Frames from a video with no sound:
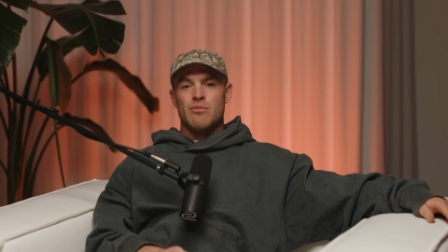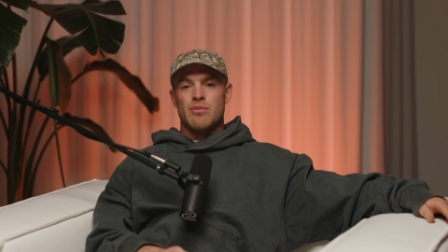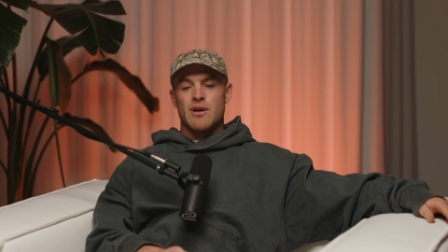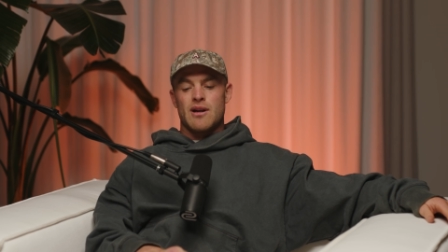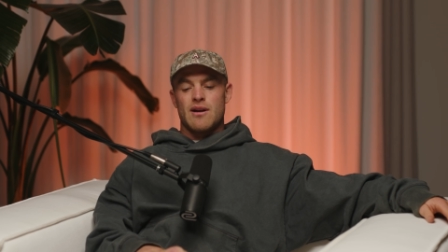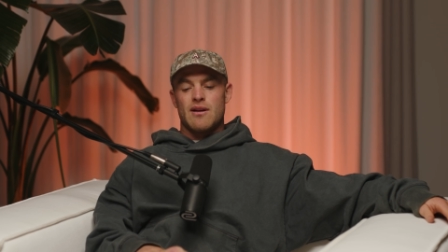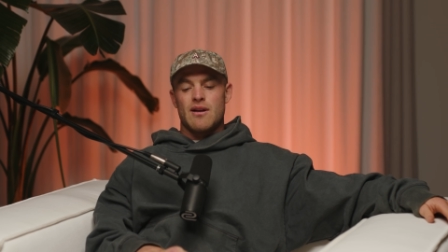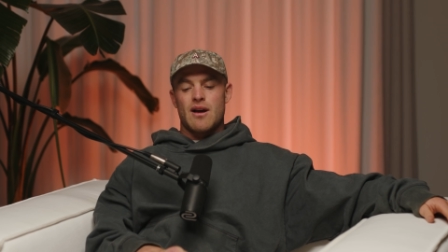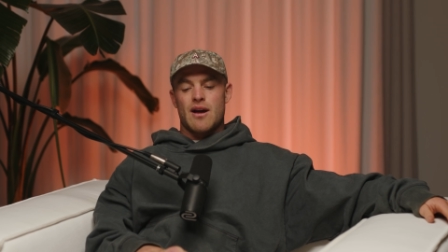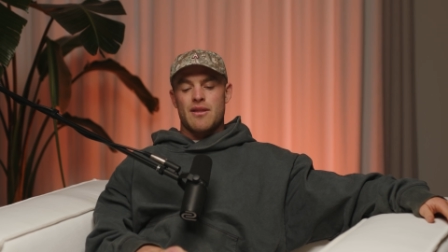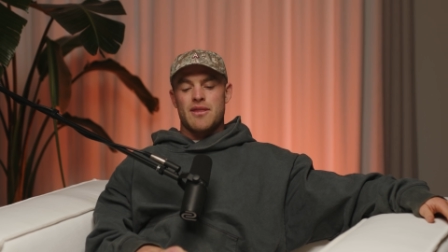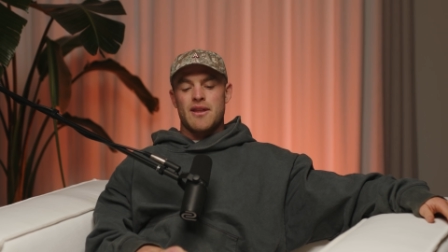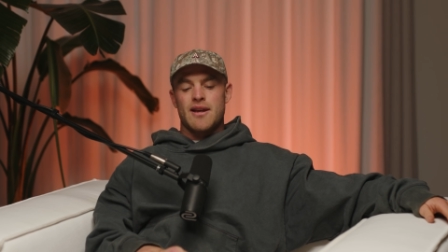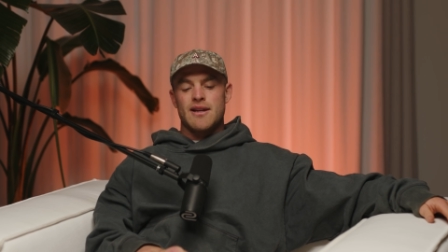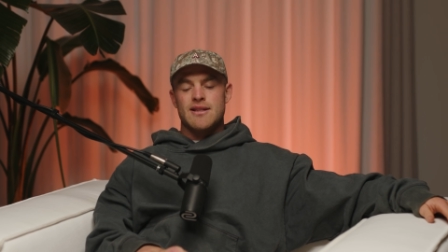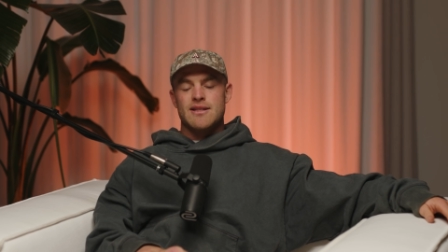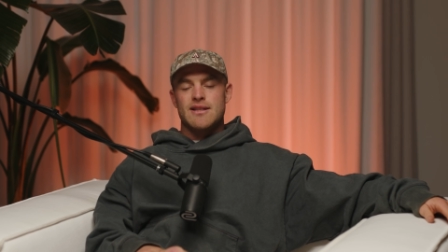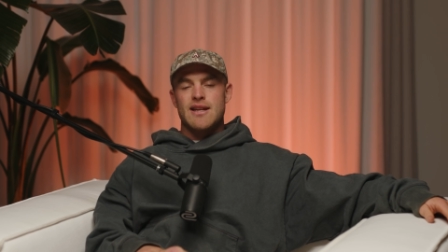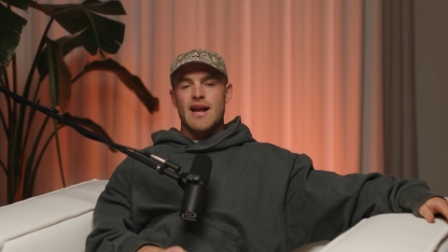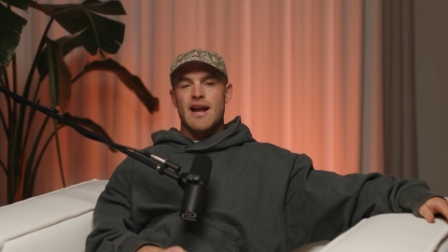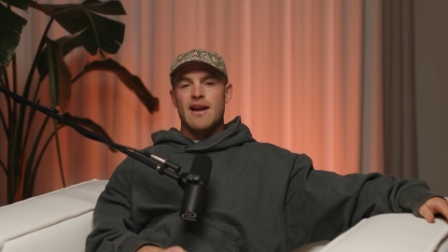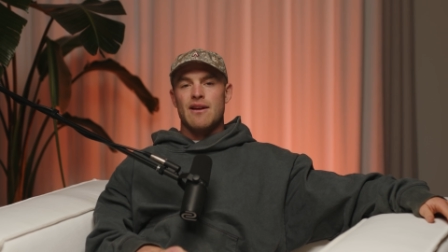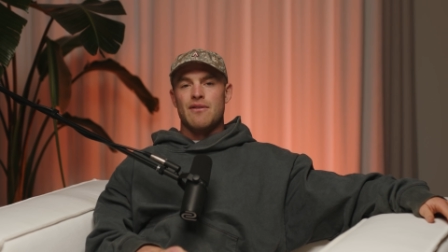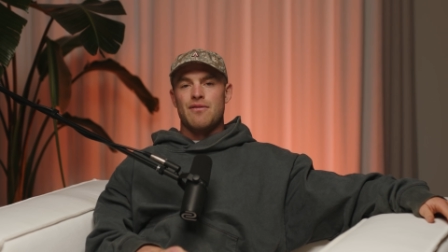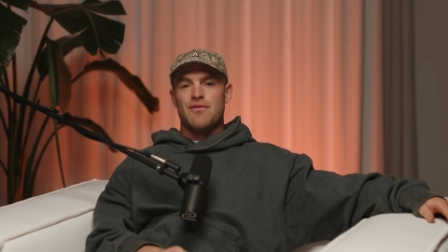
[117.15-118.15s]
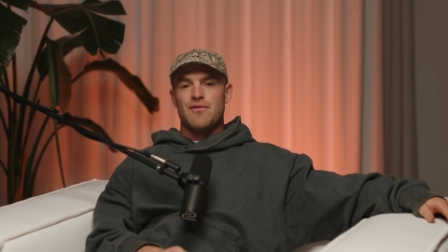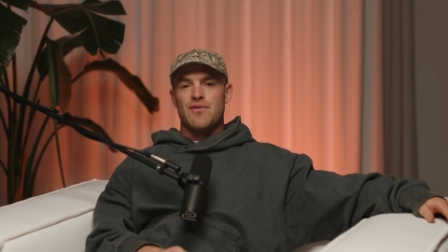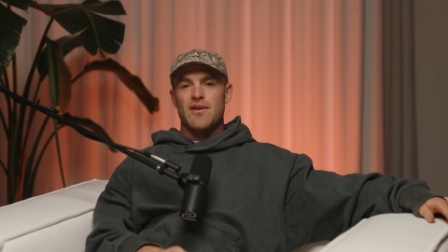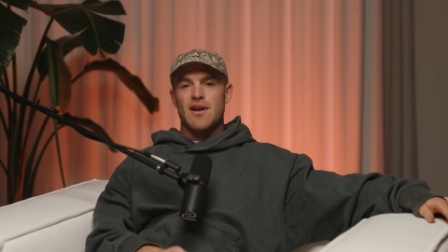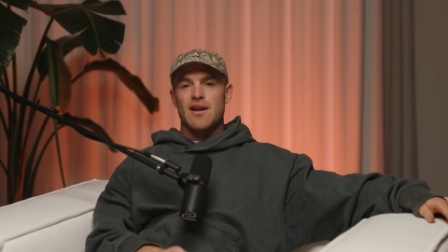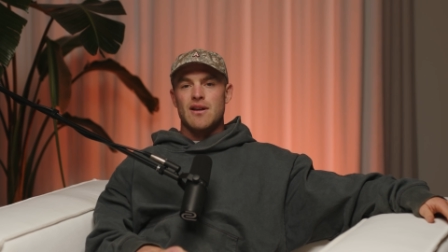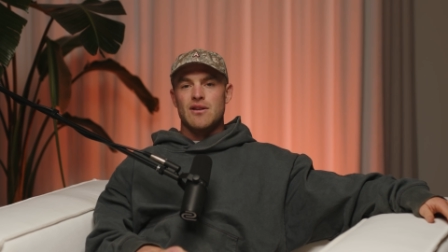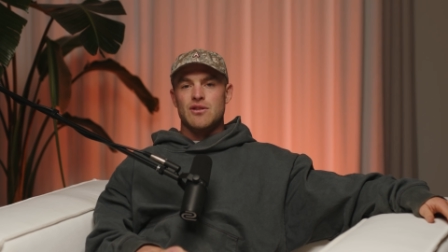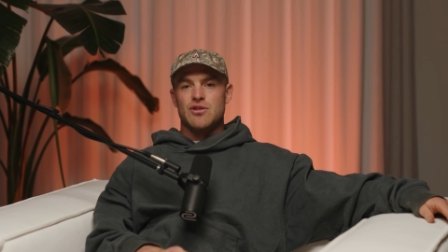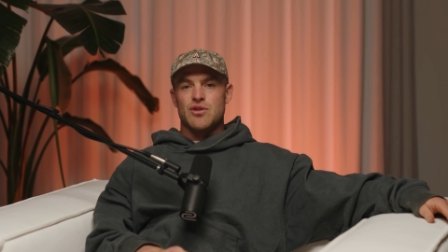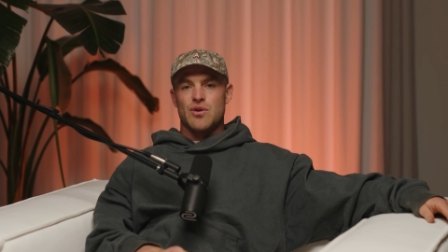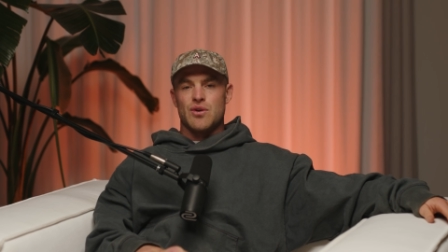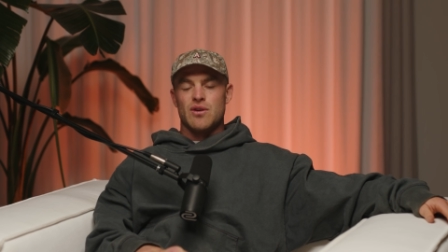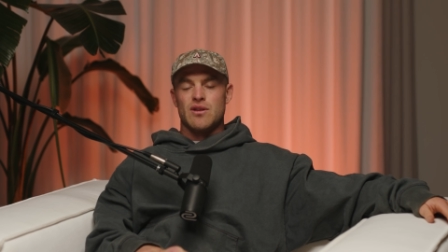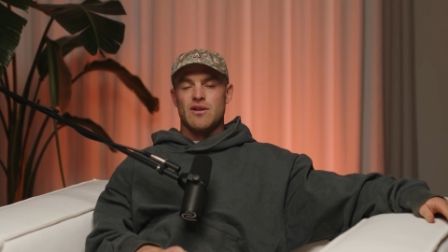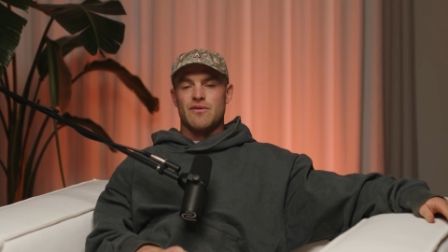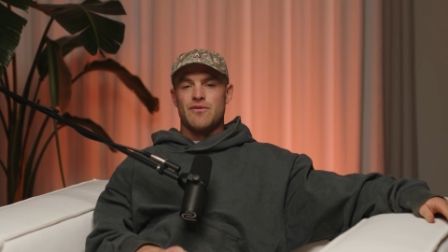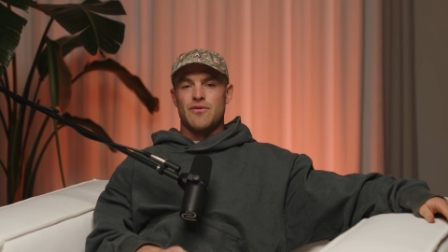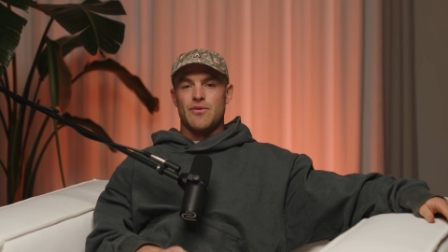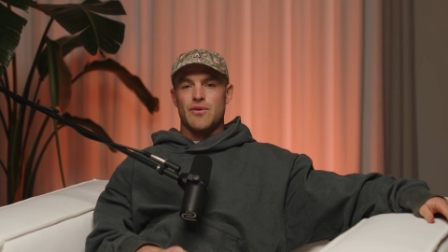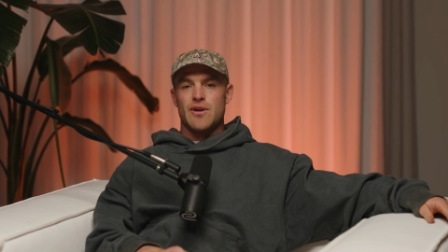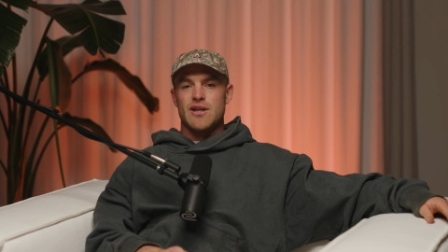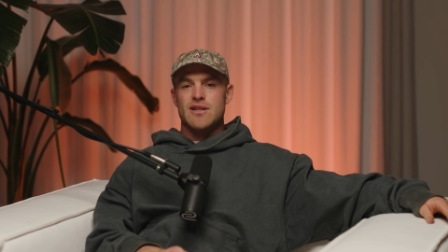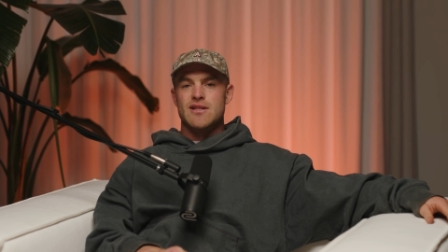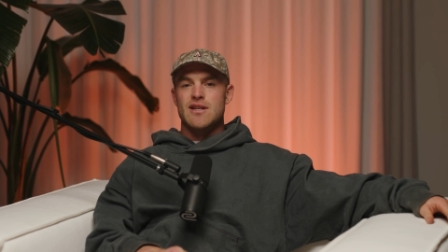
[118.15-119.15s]
But I think staying fit during the
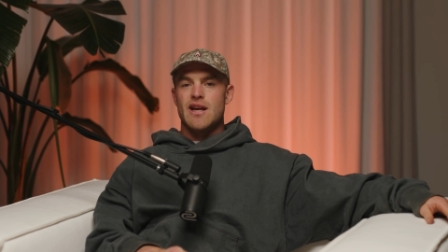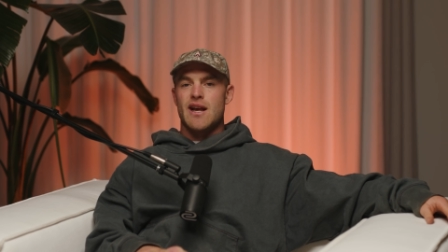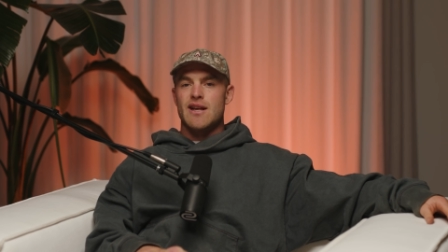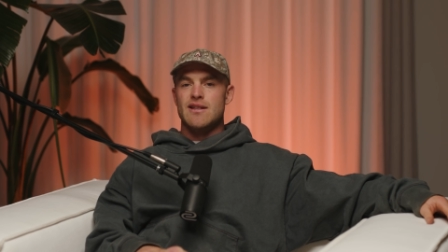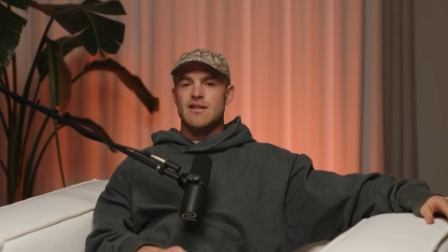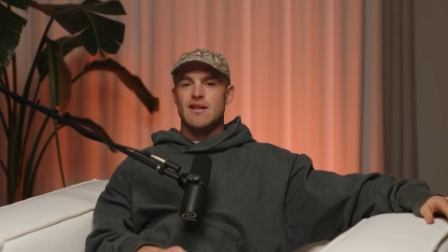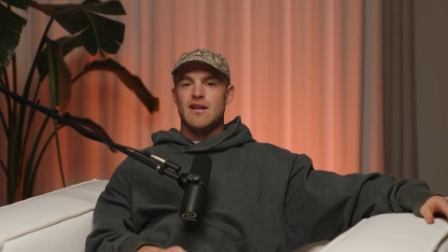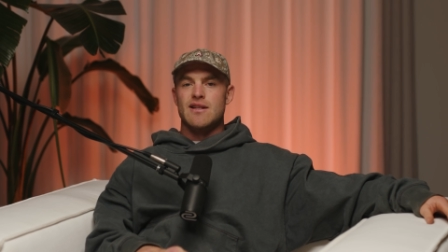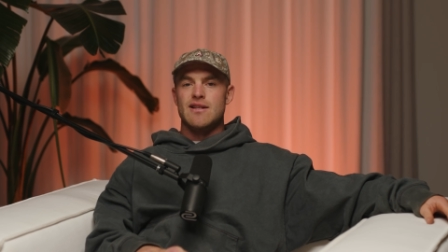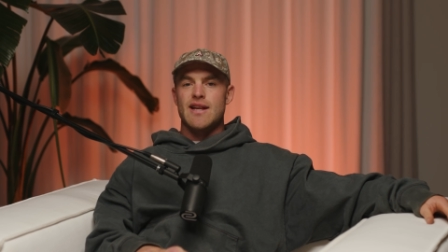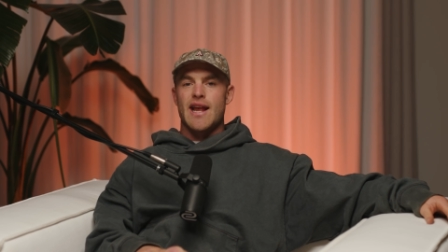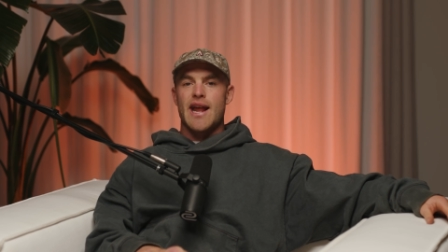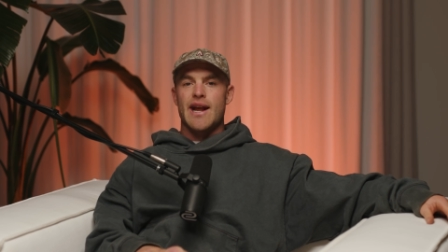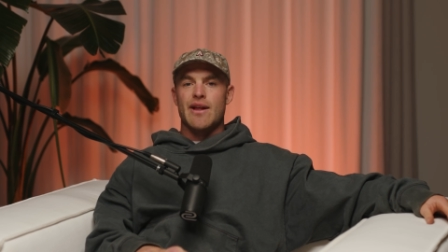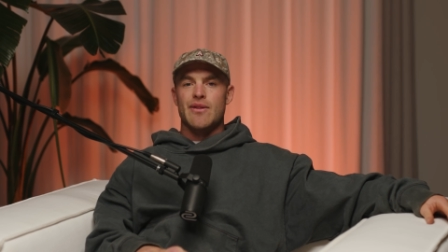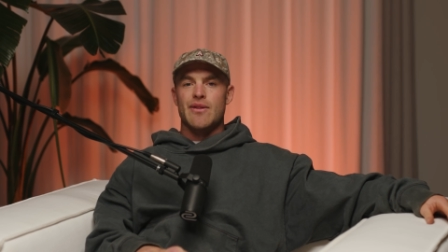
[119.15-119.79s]
footy season is